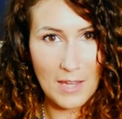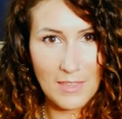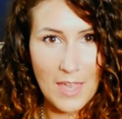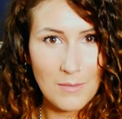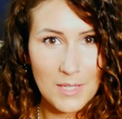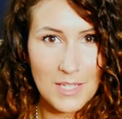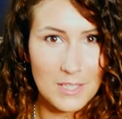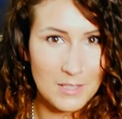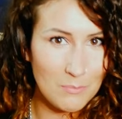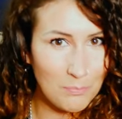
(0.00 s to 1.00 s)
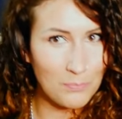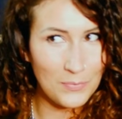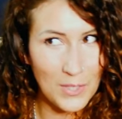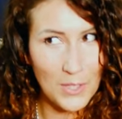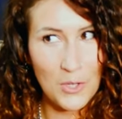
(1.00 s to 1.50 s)
then, because
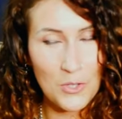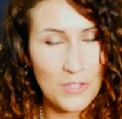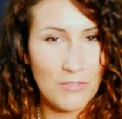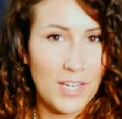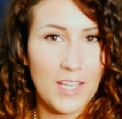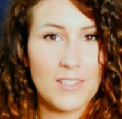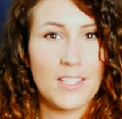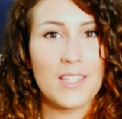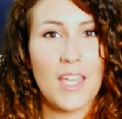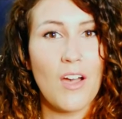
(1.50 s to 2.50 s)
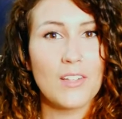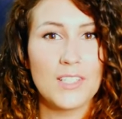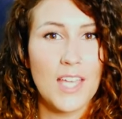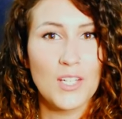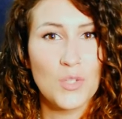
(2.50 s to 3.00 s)
YouTube videos as they are
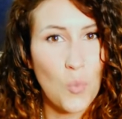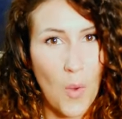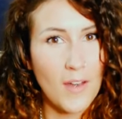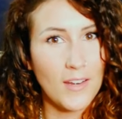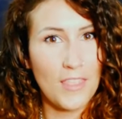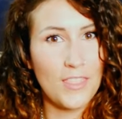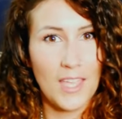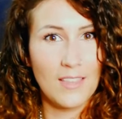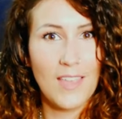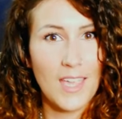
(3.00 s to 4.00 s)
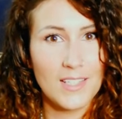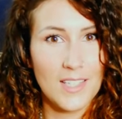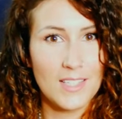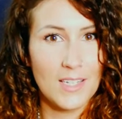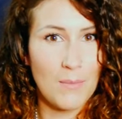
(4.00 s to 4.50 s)
today just weren't a thing that
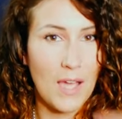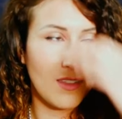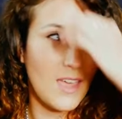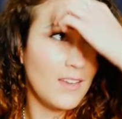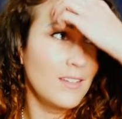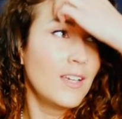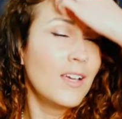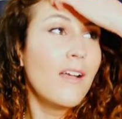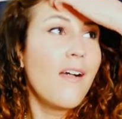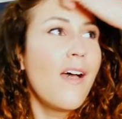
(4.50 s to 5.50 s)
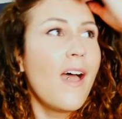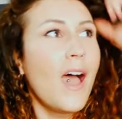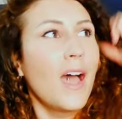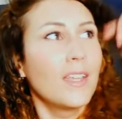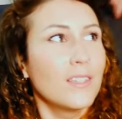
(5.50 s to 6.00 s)
existed back then.
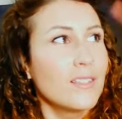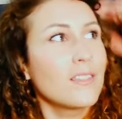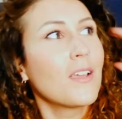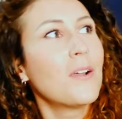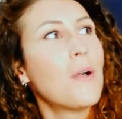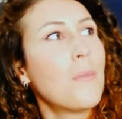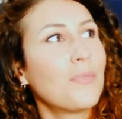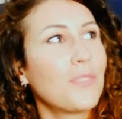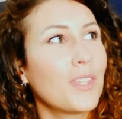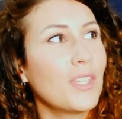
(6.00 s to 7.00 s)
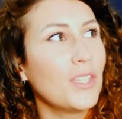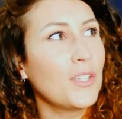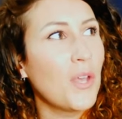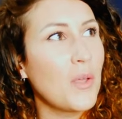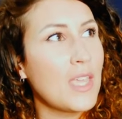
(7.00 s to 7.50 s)
And,
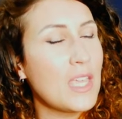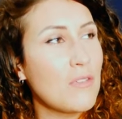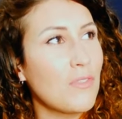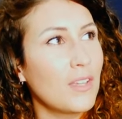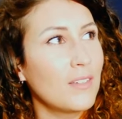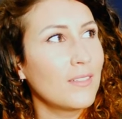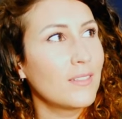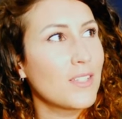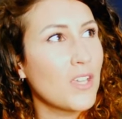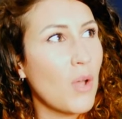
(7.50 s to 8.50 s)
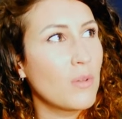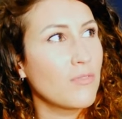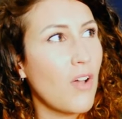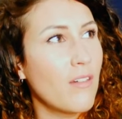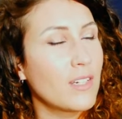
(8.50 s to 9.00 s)
you know, even to go
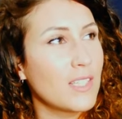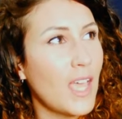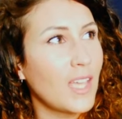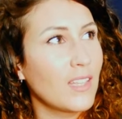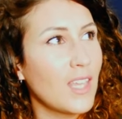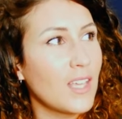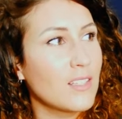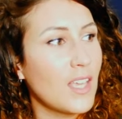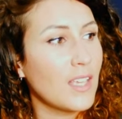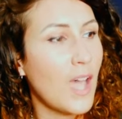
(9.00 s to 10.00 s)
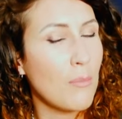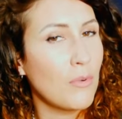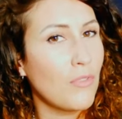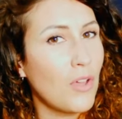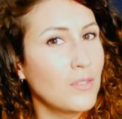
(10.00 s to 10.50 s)
as far as saying things like
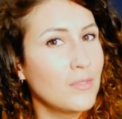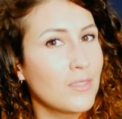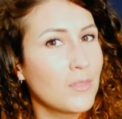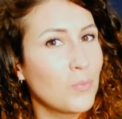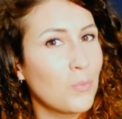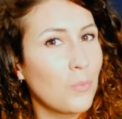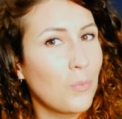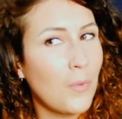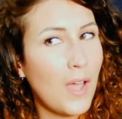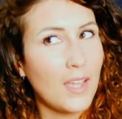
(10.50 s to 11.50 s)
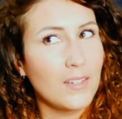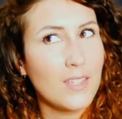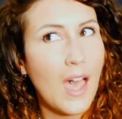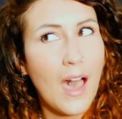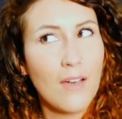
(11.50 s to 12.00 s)
camera phones
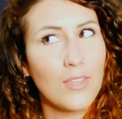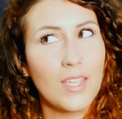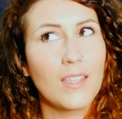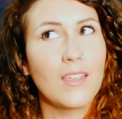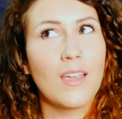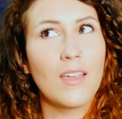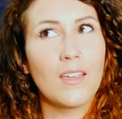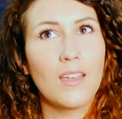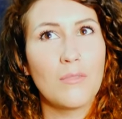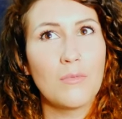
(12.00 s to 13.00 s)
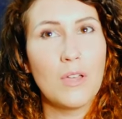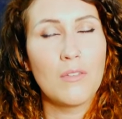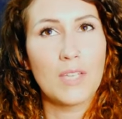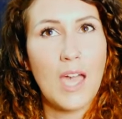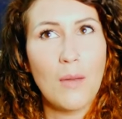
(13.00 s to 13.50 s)
and having
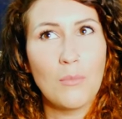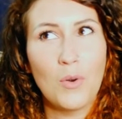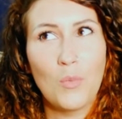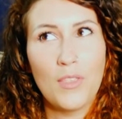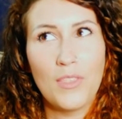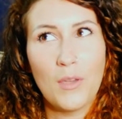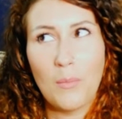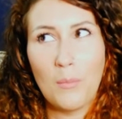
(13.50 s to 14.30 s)
a camera with